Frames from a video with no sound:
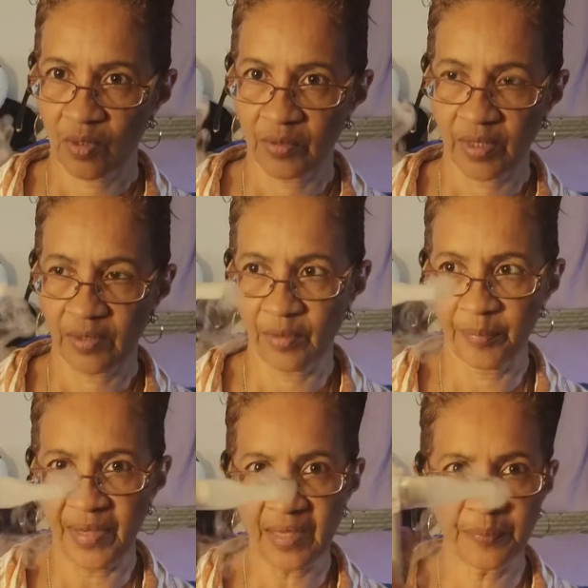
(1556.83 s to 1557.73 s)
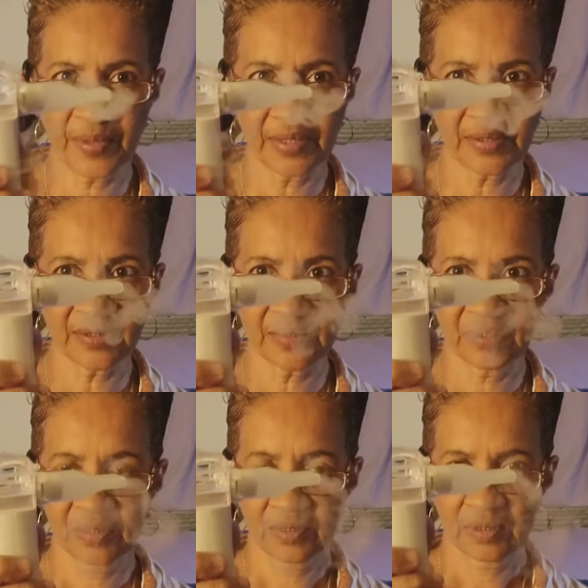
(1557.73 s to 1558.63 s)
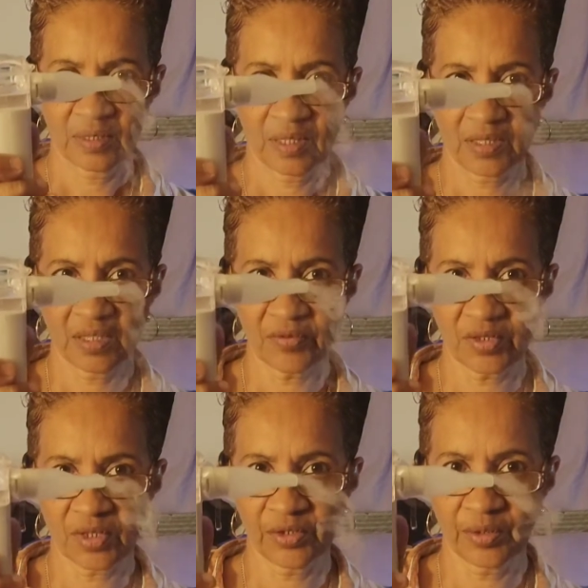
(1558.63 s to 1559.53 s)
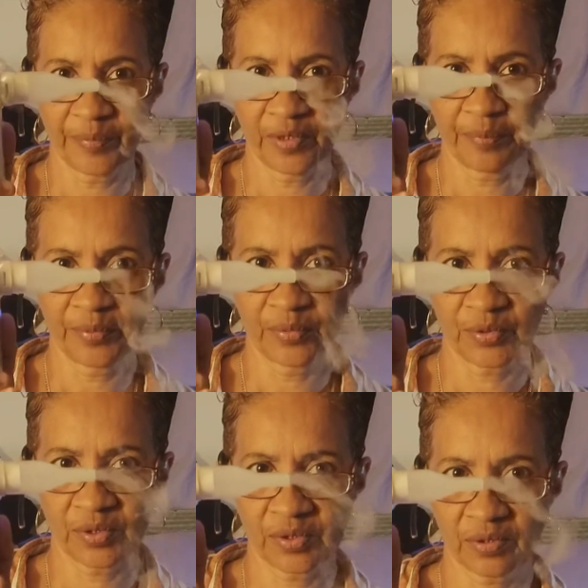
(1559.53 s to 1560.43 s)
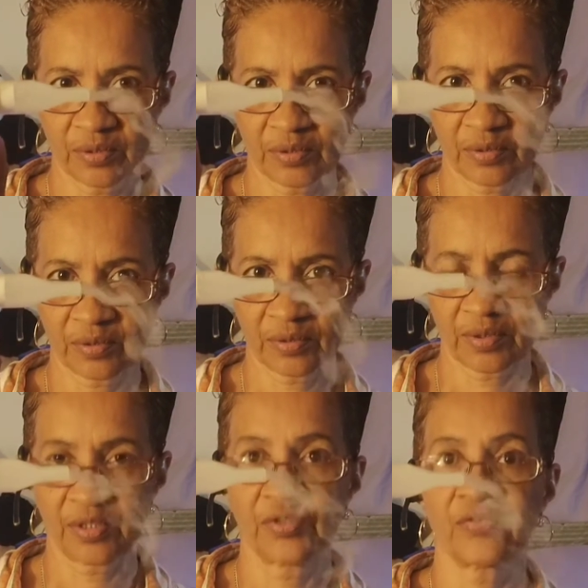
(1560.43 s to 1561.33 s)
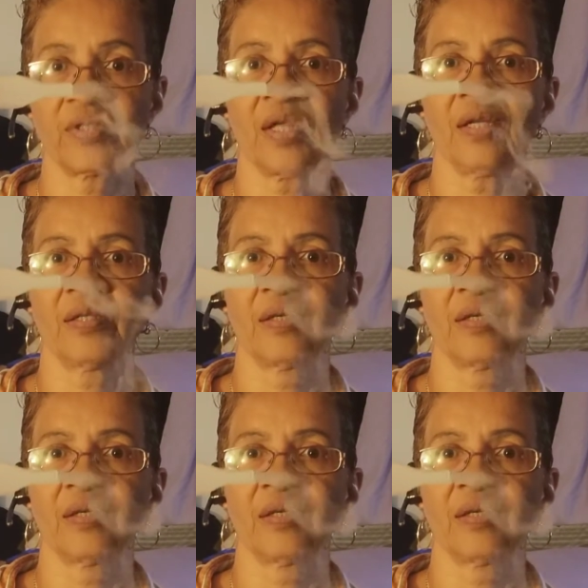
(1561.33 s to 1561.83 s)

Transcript: Okay, the back button, it gives it a little bit of boost. Hey, you see that?